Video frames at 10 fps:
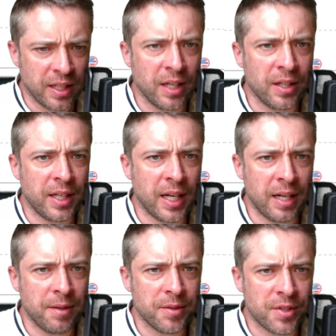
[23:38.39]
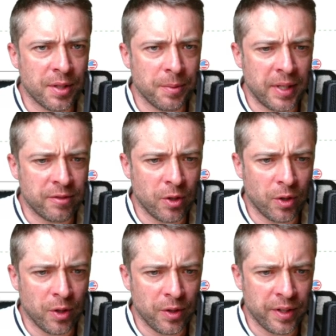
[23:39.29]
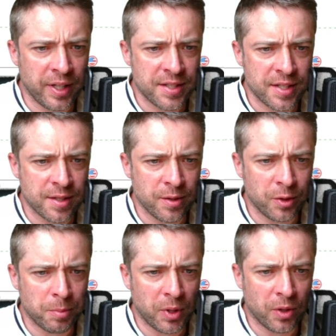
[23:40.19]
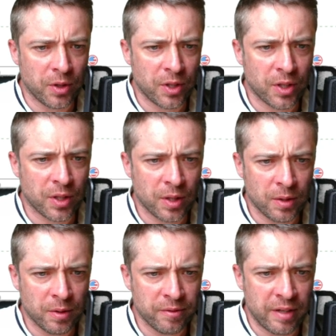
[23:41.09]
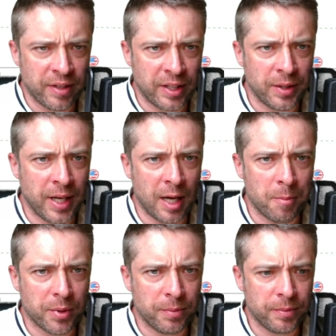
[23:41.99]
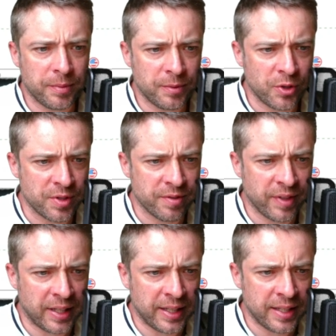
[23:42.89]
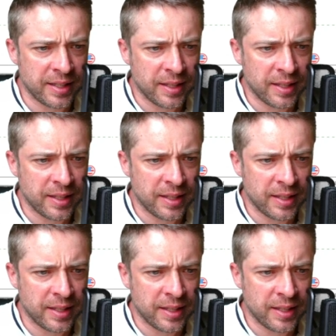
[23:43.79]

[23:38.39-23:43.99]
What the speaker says: Okay, so we have got, this is an order block, fair value gap, so it's valid.